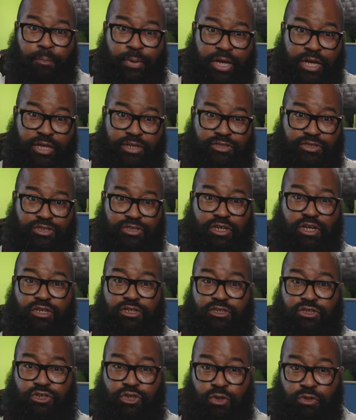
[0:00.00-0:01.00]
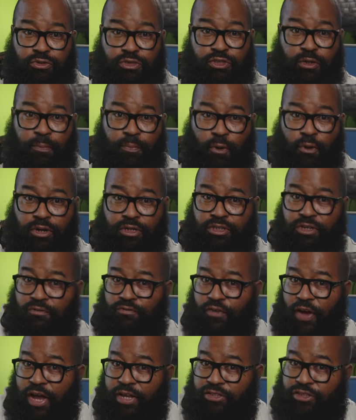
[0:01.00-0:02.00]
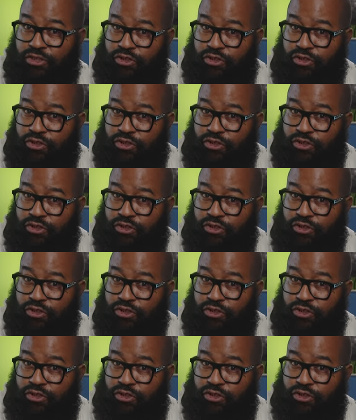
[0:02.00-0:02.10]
Beats do support device